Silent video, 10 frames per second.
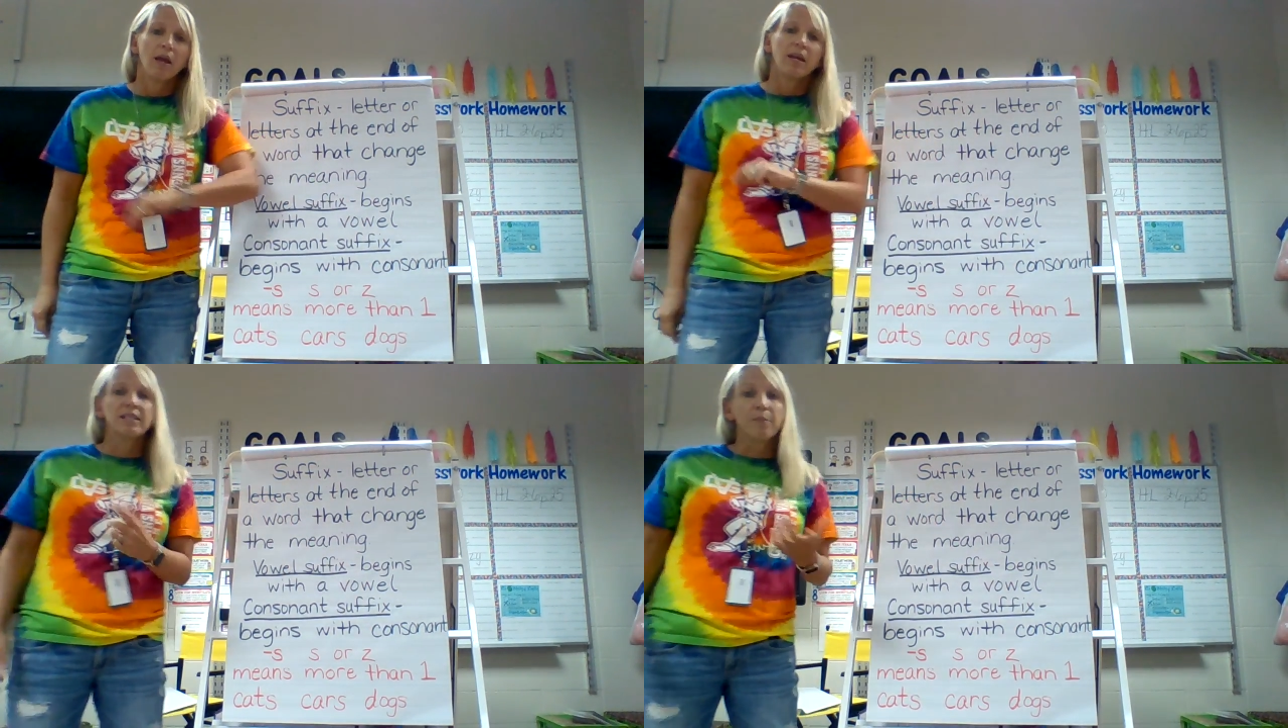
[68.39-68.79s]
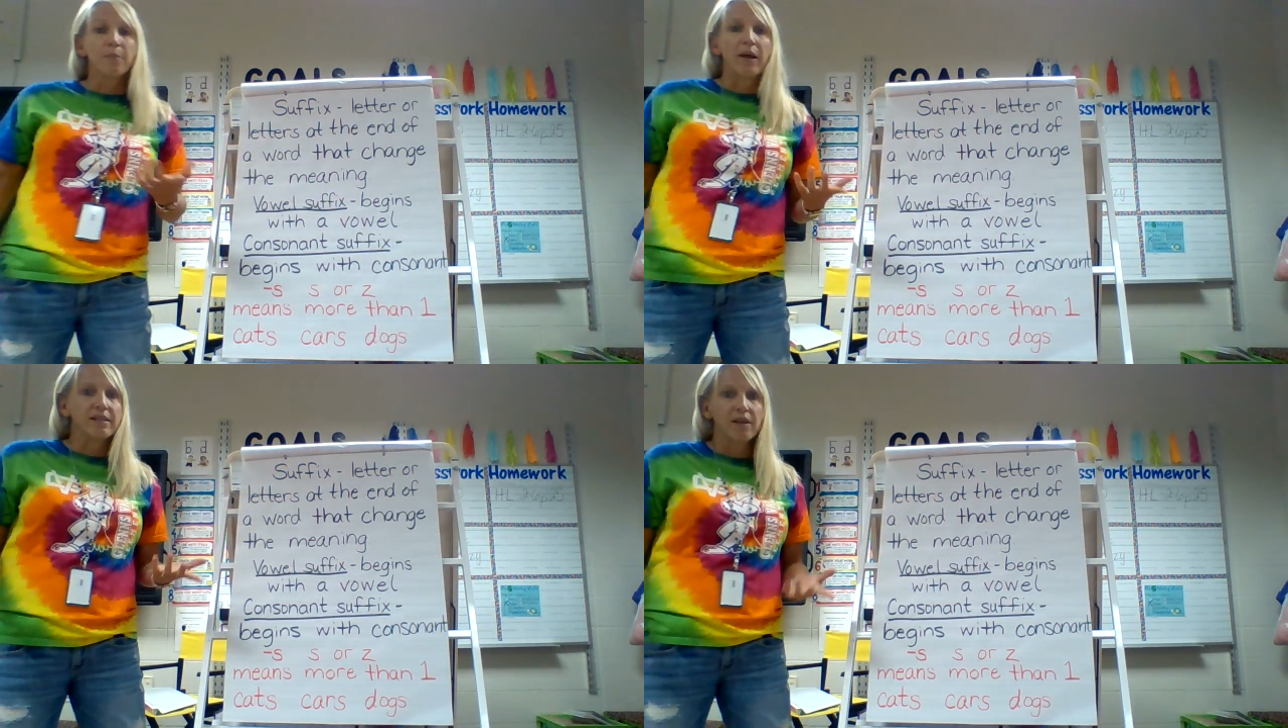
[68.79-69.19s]
It
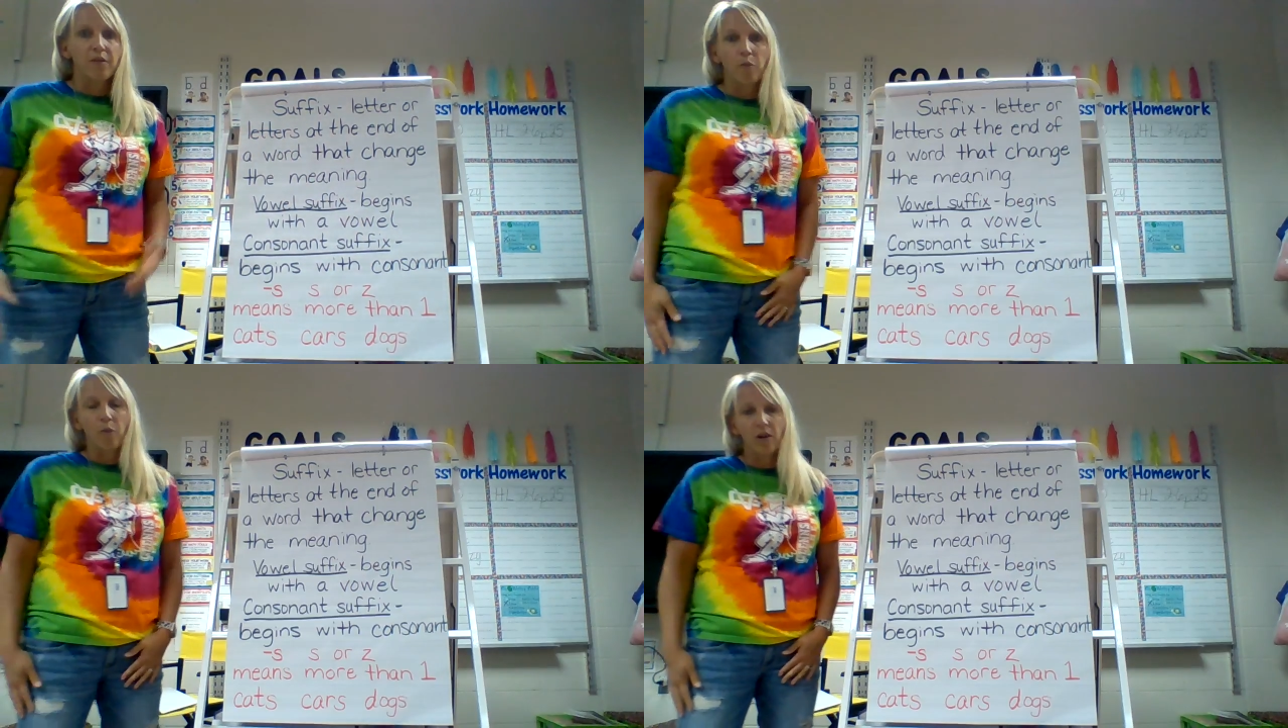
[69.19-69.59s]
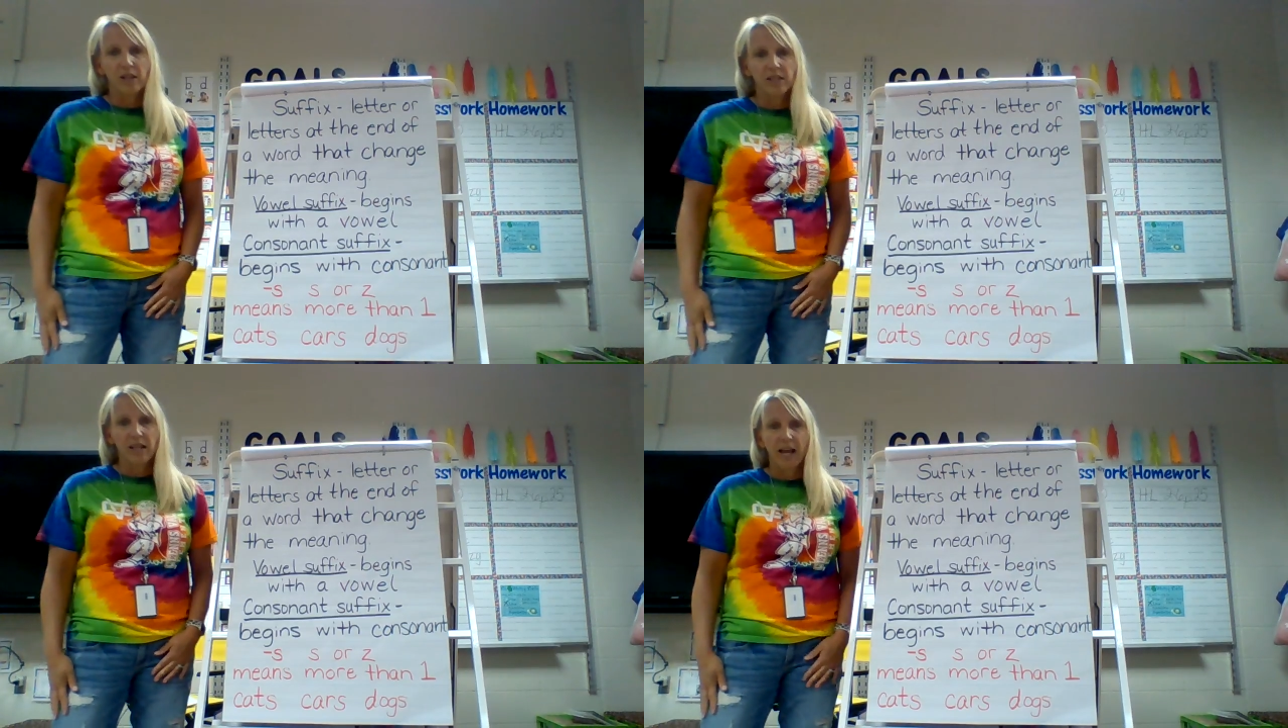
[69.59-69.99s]
depends on the word
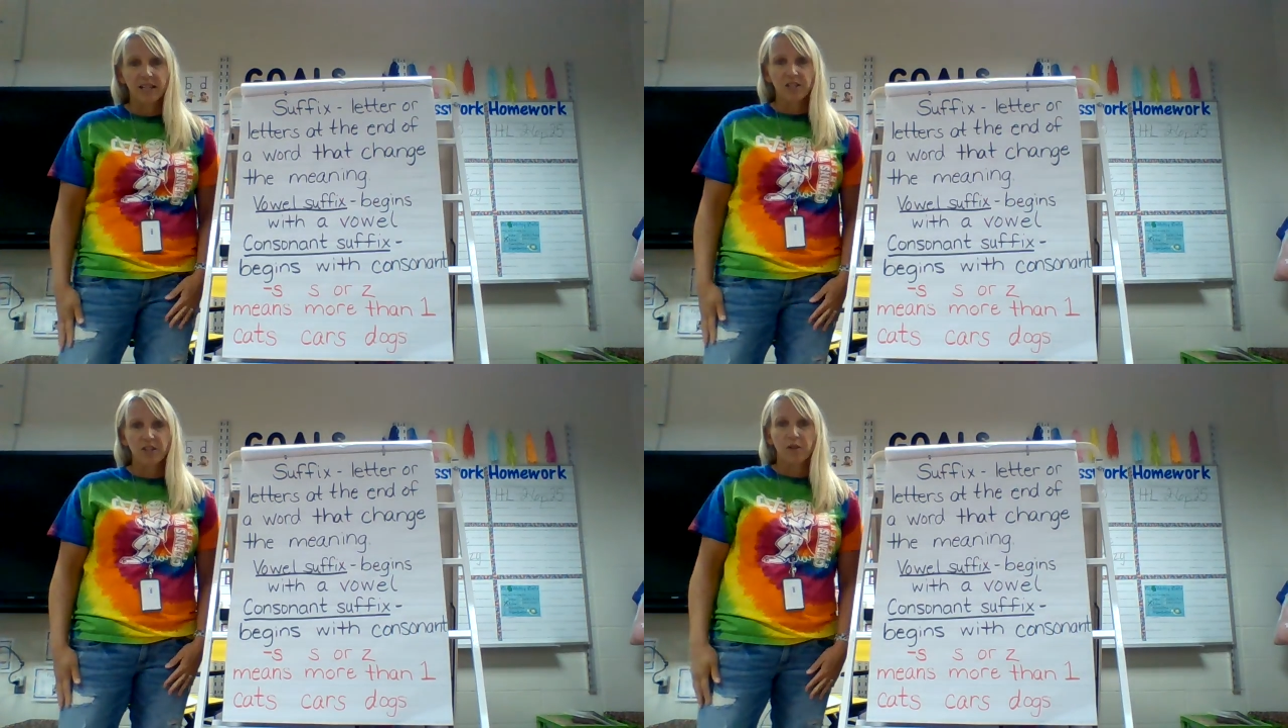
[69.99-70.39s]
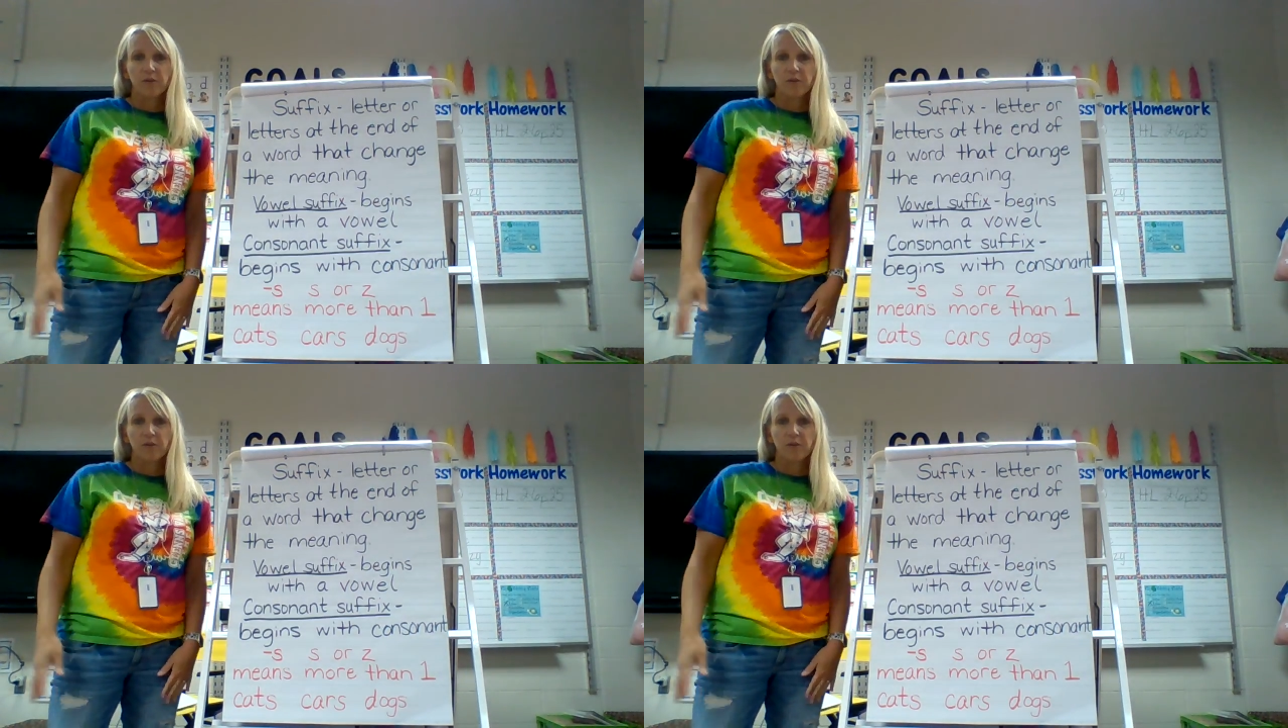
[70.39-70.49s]
it's added to.